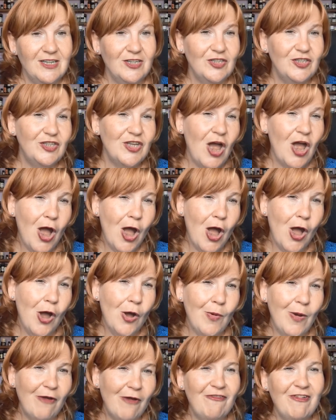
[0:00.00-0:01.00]

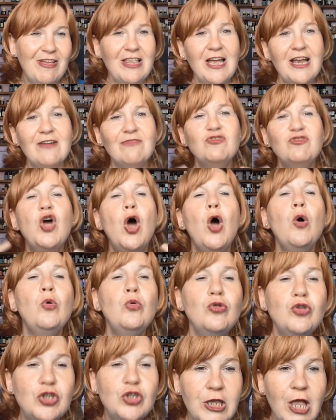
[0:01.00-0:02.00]
So I feel like I've
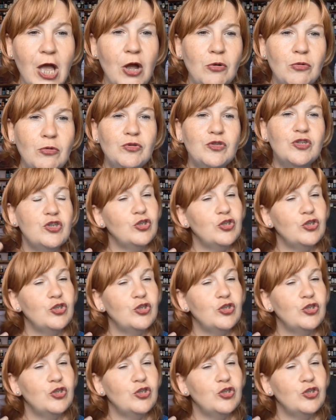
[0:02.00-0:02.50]
told you loads